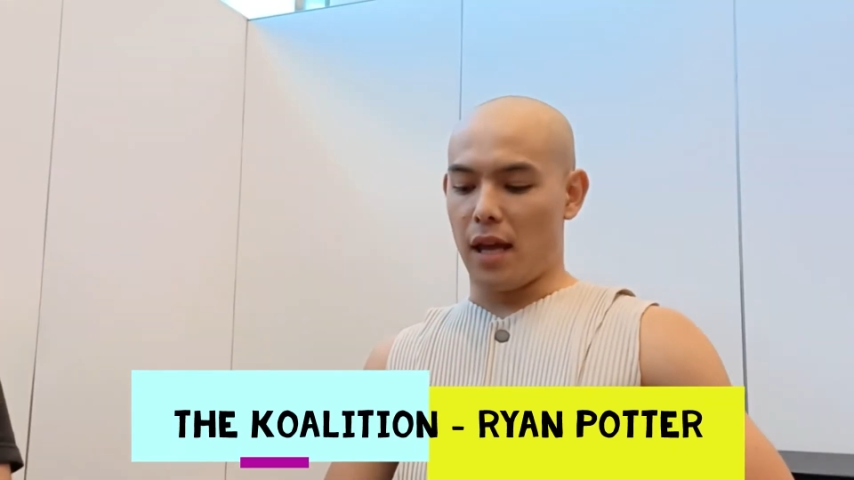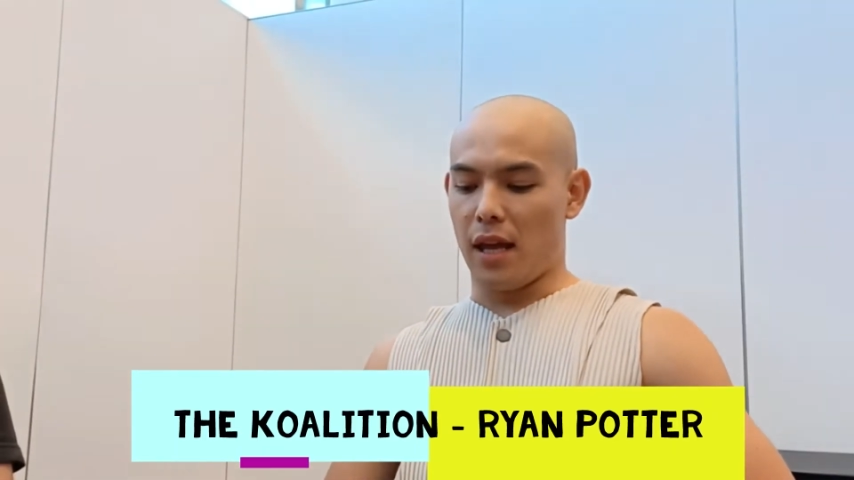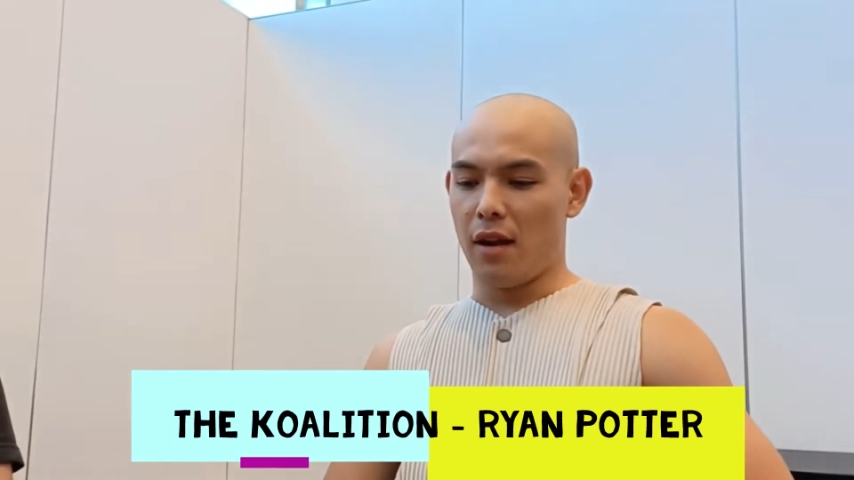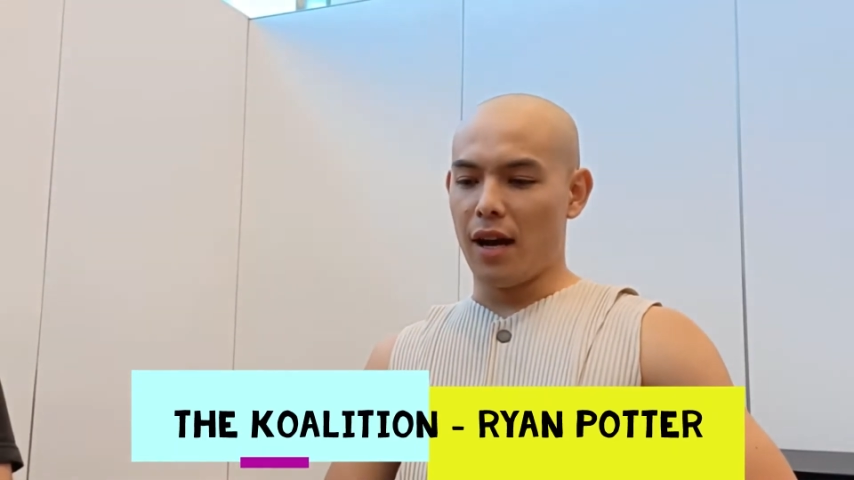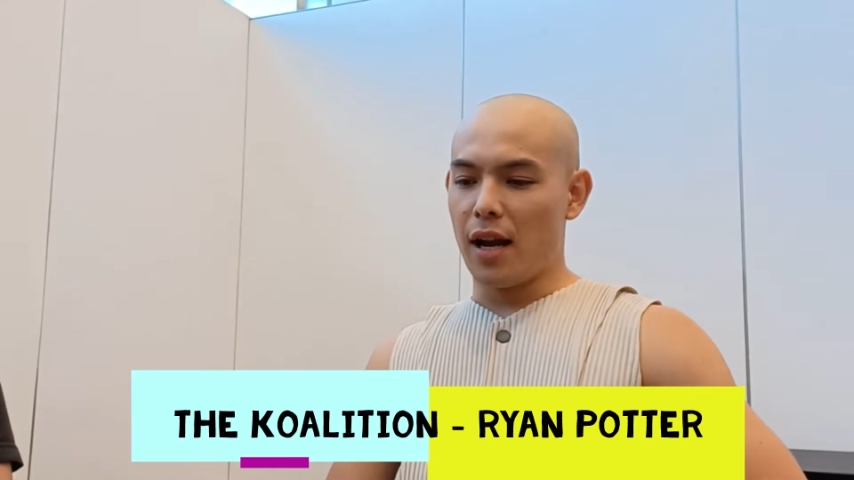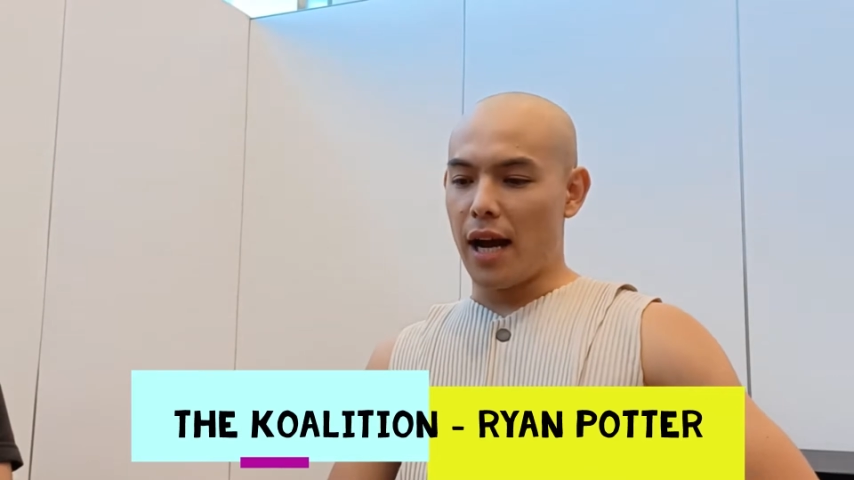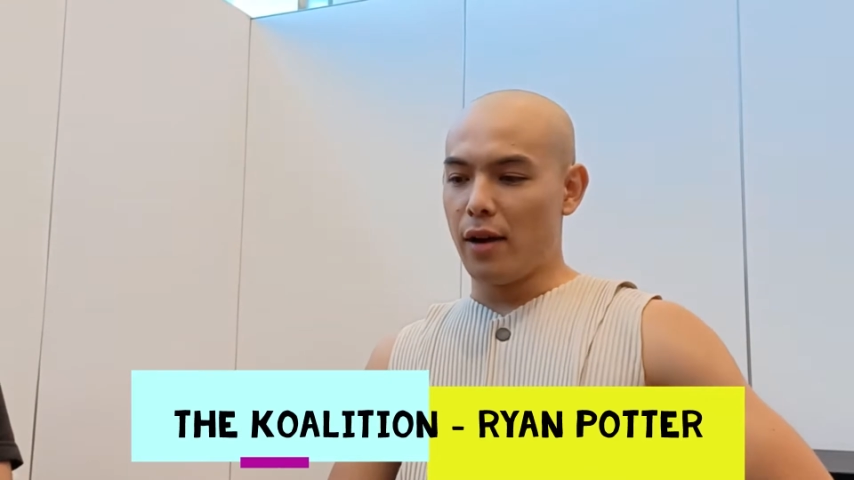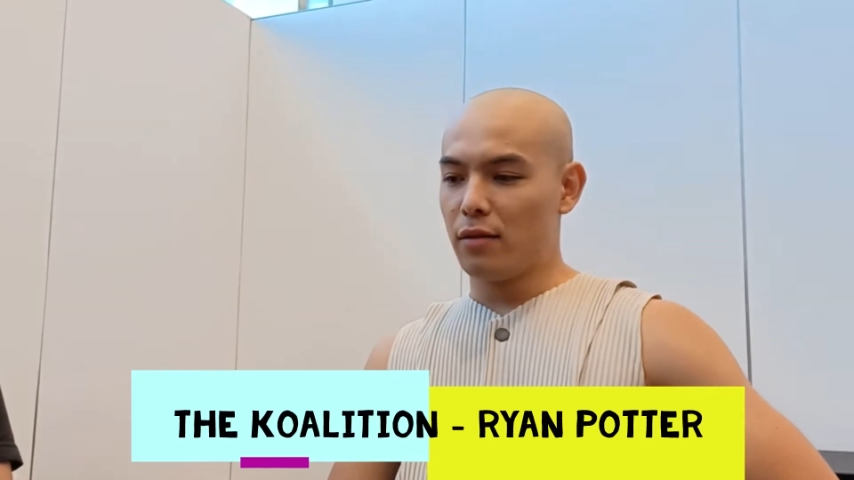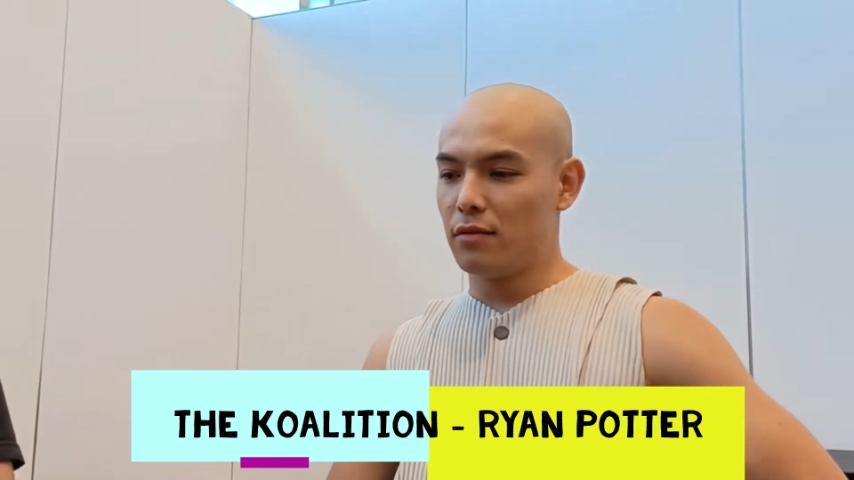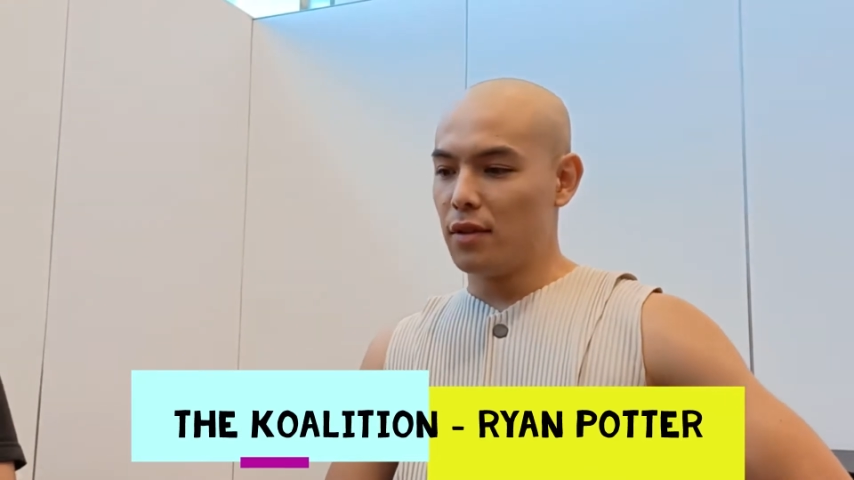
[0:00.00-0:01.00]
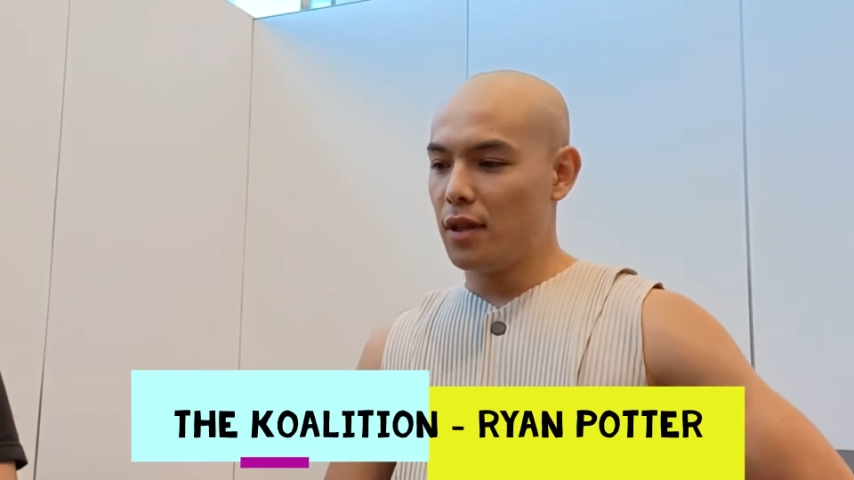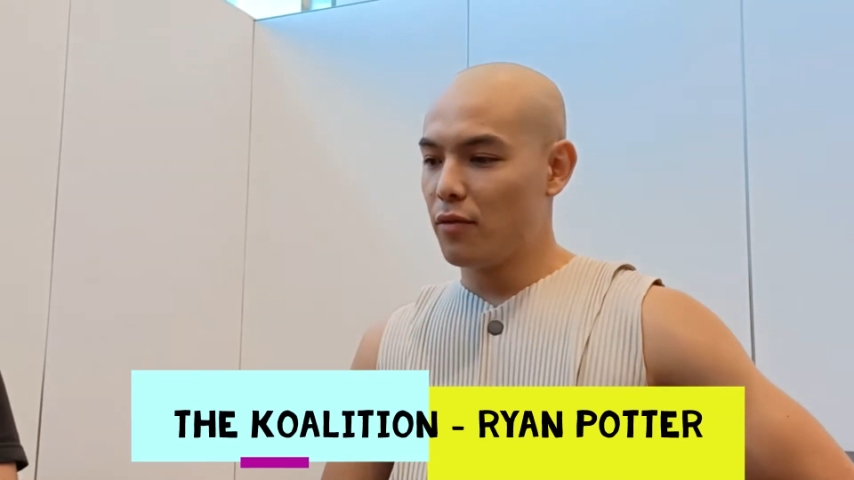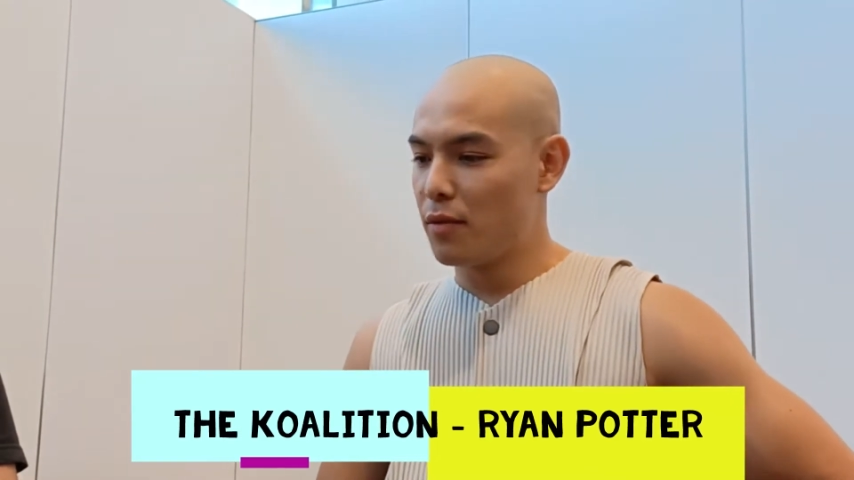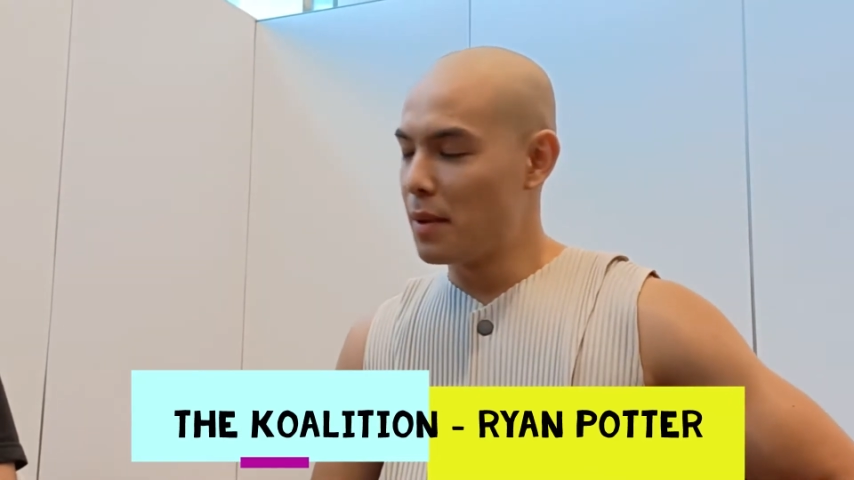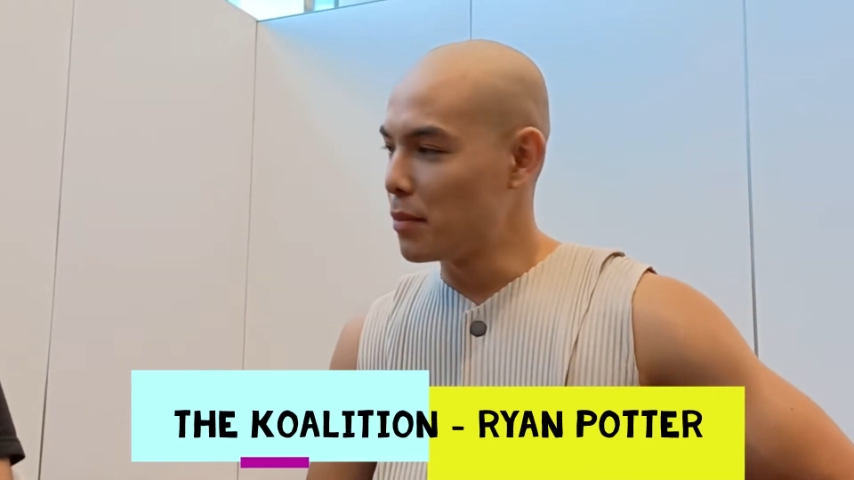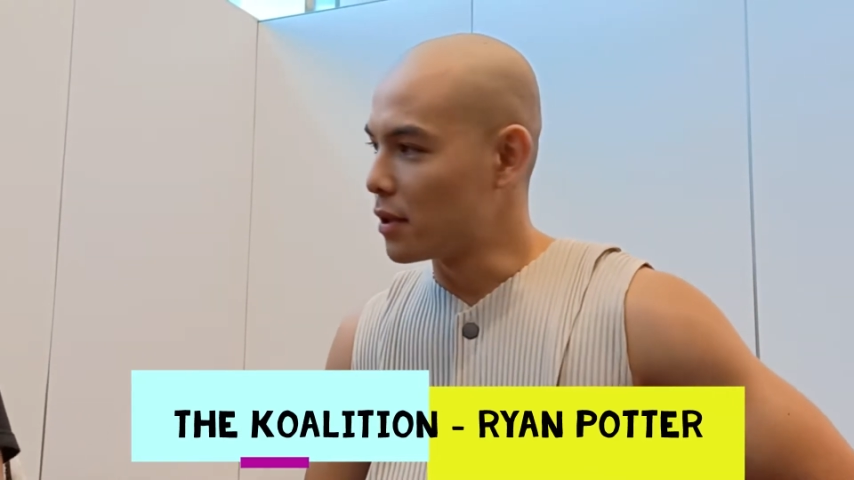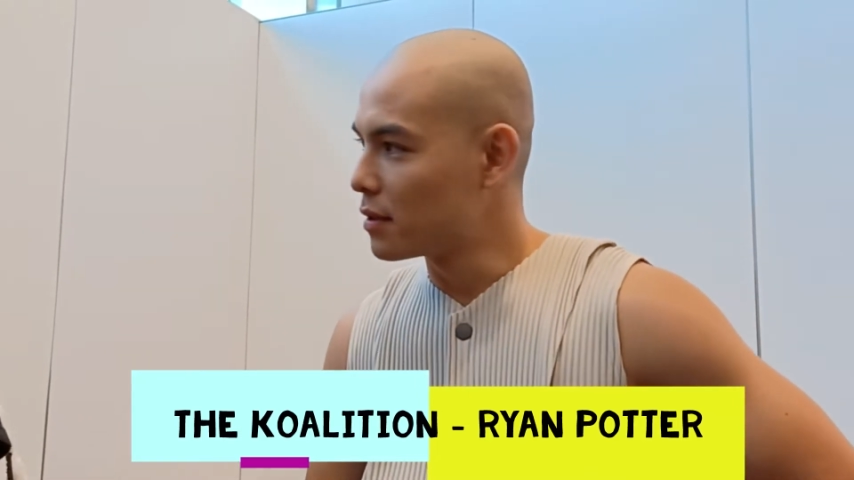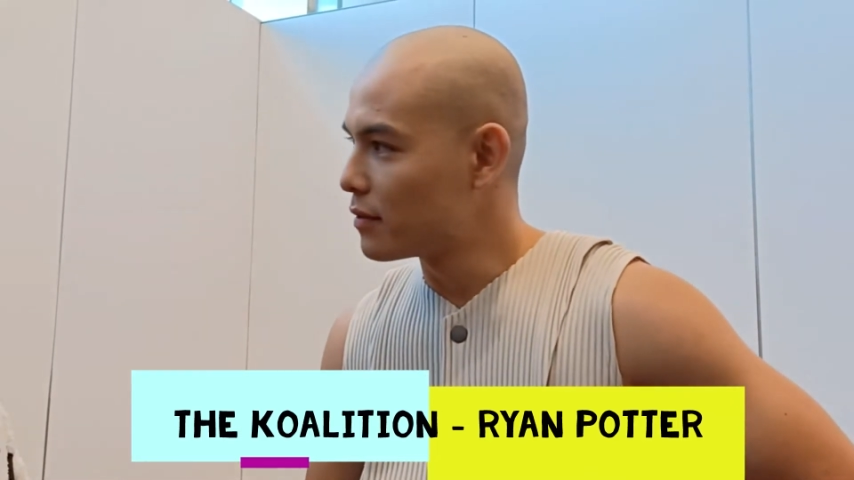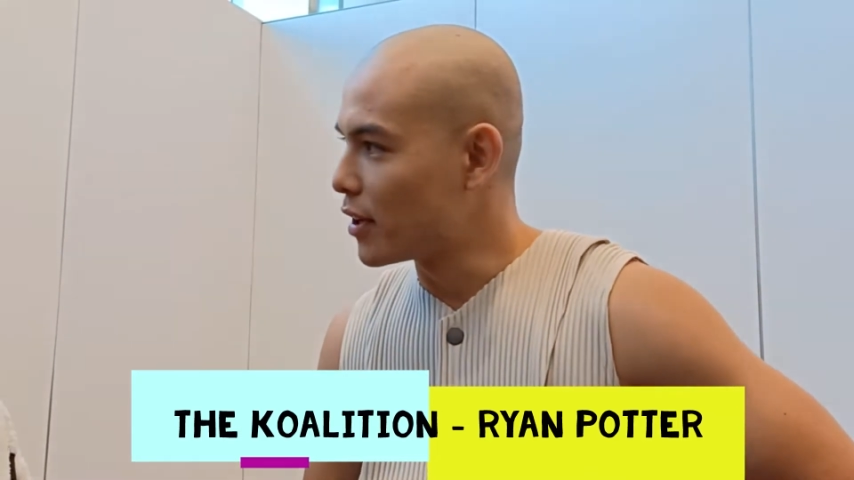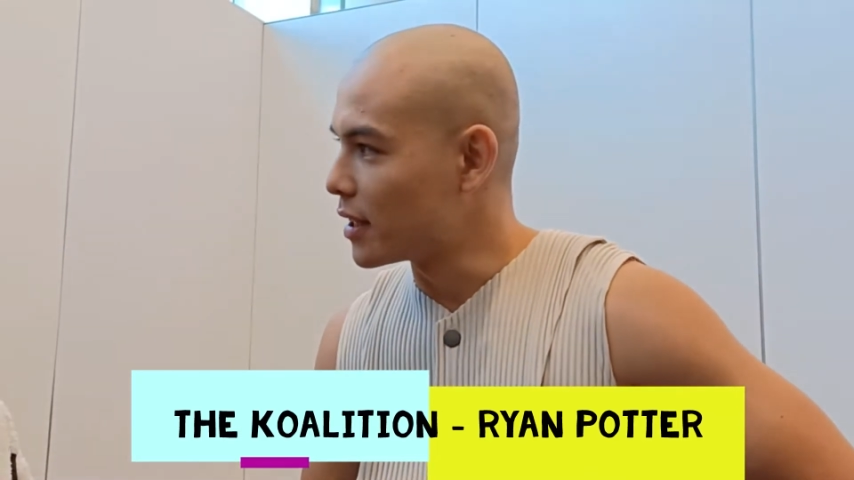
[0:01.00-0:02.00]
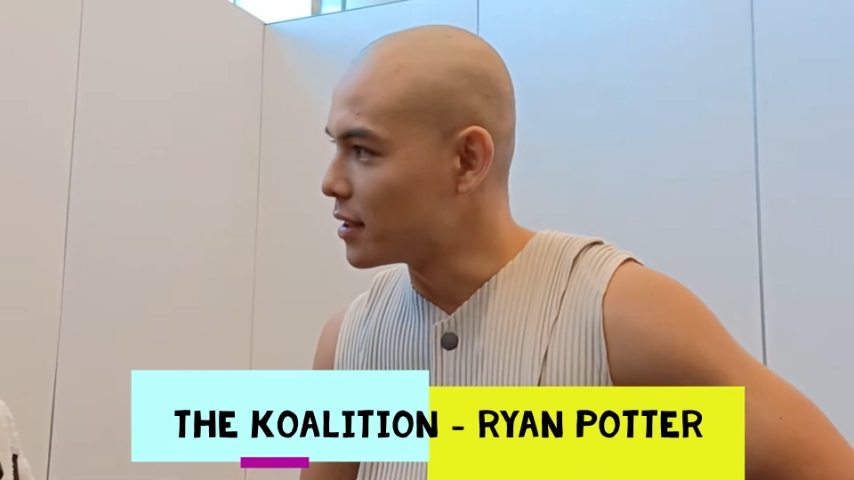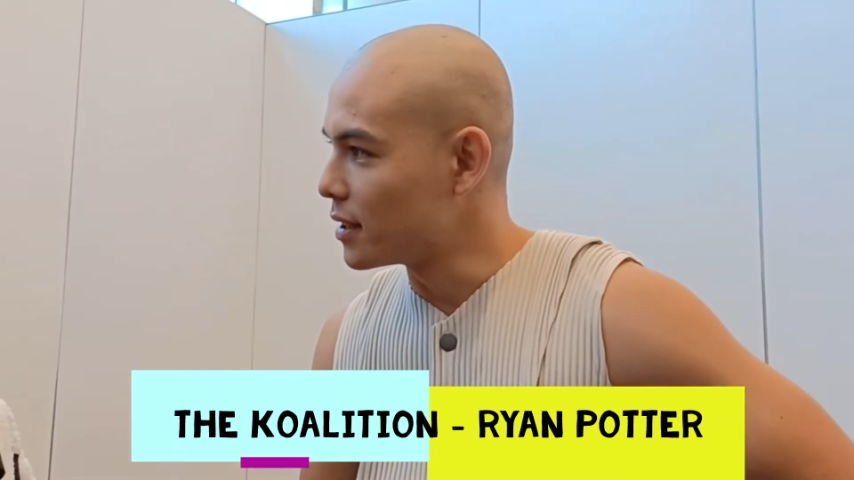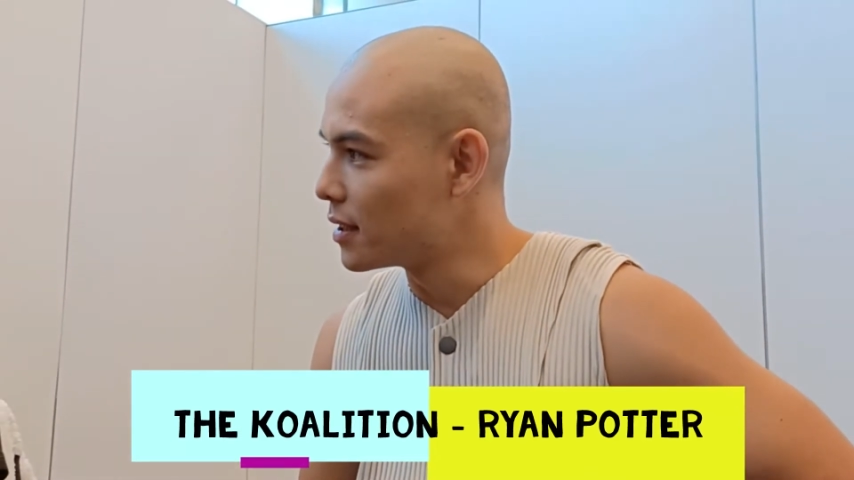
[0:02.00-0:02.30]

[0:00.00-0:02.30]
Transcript: you know, I, I don't really remember, frankly.